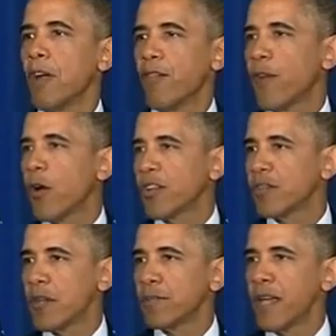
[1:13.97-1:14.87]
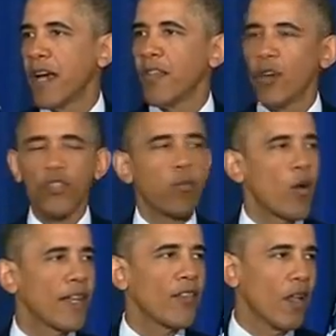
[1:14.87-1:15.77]
Our focus must be on those who
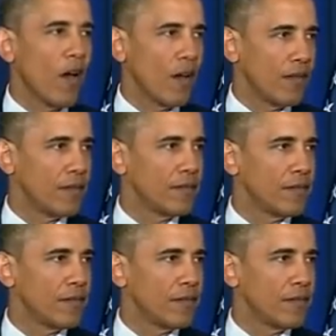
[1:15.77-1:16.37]
break the law.